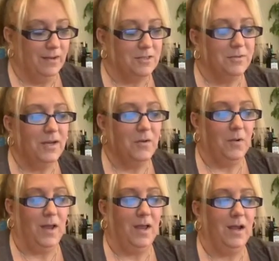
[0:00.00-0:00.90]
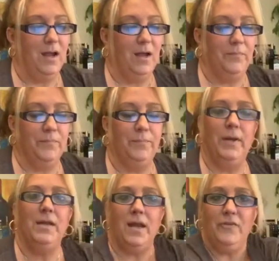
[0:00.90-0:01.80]
So anyway,
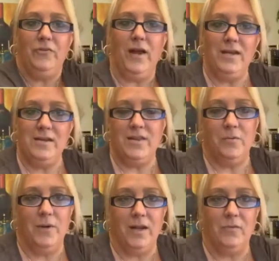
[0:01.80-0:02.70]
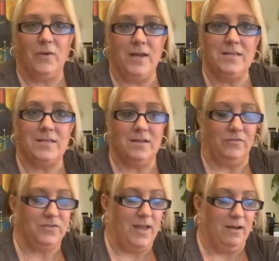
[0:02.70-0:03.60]
but I find that when I write
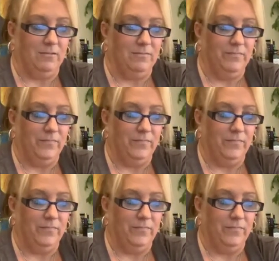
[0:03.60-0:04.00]
stuff down,